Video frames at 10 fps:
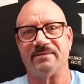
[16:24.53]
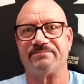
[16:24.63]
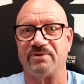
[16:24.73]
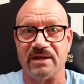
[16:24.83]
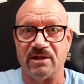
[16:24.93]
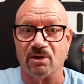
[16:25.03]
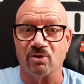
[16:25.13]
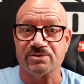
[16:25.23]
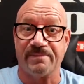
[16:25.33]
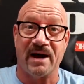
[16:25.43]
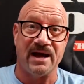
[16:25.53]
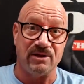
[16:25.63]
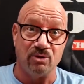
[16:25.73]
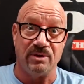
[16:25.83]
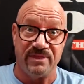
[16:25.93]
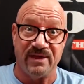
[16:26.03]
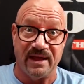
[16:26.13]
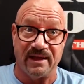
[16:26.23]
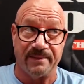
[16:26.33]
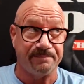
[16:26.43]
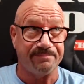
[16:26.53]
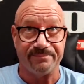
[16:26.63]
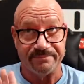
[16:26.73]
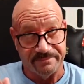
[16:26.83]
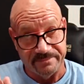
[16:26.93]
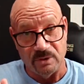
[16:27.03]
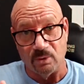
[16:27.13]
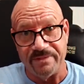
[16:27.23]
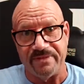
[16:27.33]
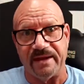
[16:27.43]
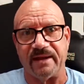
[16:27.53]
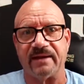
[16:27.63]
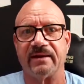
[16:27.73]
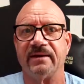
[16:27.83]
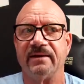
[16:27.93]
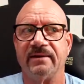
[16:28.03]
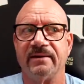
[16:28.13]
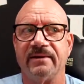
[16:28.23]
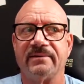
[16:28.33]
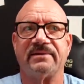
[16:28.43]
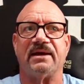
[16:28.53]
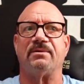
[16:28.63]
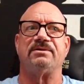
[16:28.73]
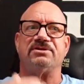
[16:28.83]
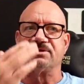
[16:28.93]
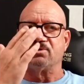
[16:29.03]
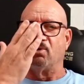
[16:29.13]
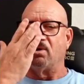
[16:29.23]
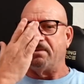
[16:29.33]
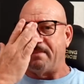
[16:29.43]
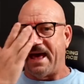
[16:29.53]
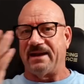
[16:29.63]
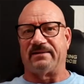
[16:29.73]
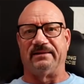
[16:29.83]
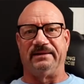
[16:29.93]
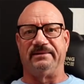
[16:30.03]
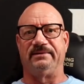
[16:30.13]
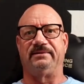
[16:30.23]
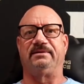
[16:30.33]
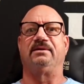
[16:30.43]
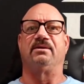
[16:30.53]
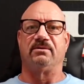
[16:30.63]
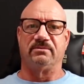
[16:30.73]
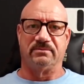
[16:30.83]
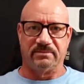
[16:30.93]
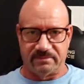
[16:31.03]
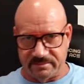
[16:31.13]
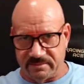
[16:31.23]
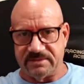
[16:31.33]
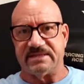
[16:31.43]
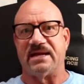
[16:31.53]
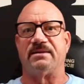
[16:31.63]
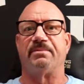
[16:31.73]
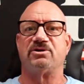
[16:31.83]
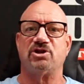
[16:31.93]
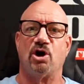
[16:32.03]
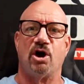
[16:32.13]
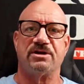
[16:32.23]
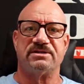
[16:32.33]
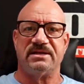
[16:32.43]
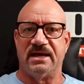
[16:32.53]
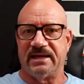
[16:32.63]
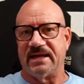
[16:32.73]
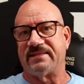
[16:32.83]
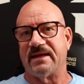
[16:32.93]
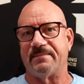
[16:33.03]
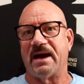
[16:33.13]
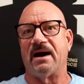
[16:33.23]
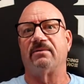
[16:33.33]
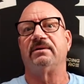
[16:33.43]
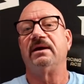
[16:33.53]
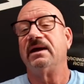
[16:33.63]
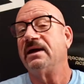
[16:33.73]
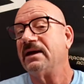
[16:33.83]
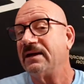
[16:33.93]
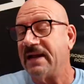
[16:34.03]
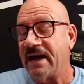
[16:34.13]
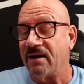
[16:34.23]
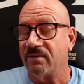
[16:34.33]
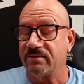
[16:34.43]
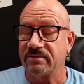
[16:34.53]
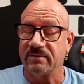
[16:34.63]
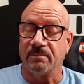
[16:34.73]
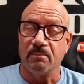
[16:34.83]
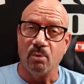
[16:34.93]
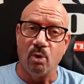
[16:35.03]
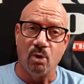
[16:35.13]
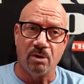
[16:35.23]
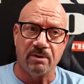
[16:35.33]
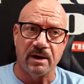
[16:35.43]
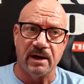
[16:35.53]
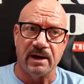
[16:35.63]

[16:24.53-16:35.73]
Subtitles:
pretty close by, you would think they would just automatically, you know, send a bunch of guards in there, get them out. Now, the more